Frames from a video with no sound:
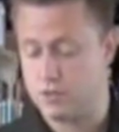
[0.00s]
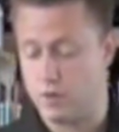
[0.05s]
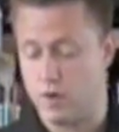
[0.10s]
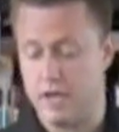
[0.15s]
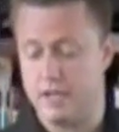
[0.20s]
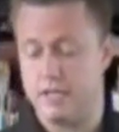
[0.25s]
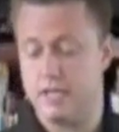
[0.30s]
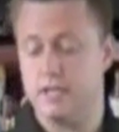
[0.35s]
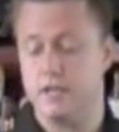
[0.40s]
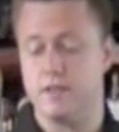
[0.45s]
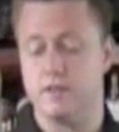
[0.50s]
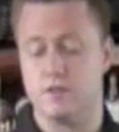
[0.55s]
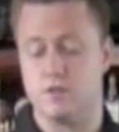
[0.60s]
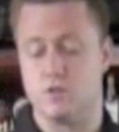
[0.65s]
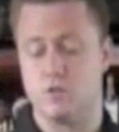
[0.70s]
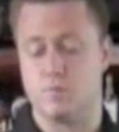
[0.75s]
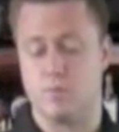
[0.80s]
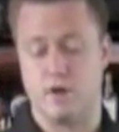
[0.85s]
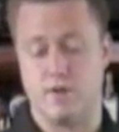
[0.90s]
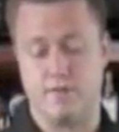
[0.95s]
So ideally,
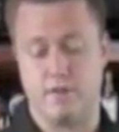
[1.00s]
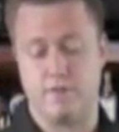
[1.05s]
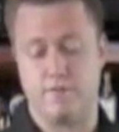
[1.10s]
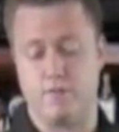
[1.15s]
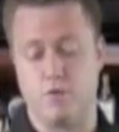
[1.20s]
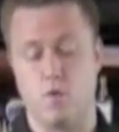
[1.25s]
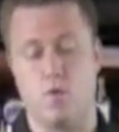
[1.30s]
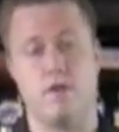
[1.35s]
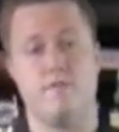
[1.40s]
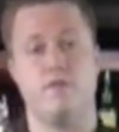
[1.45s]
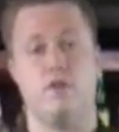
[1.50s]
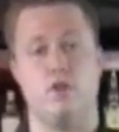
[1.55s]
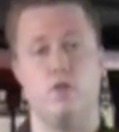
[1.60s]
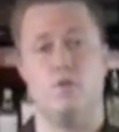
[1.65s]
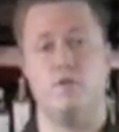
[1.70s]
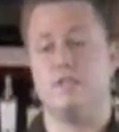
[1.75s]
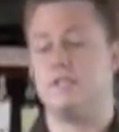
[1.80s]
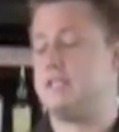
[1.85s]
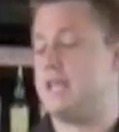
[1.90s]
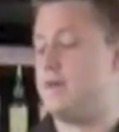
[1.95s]
this is perfect for if you're
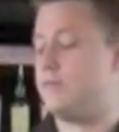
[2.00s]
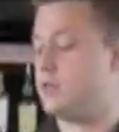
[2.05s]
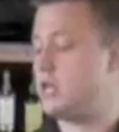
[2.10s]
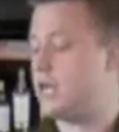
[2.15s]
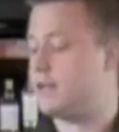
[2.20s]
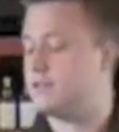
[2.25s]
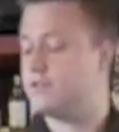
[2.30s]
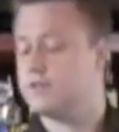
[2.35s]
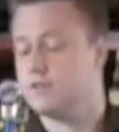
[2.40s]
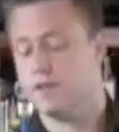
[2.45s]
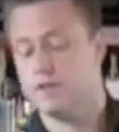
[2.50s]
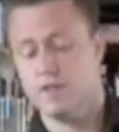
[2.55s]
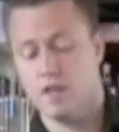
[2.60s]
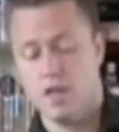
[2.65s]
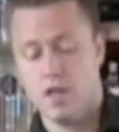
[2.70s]
doing the same shots.